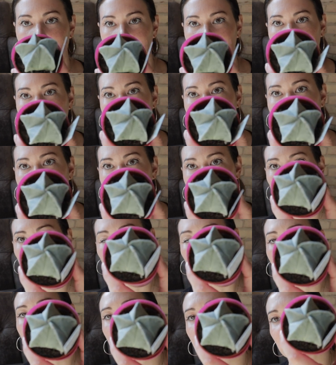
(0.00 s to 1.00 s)
in a nice,
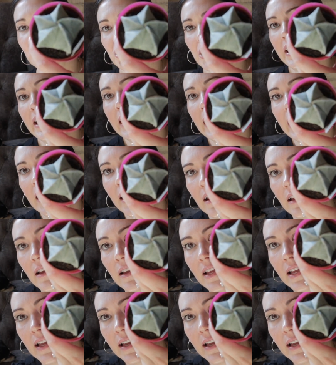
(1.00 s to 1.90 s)
well-draining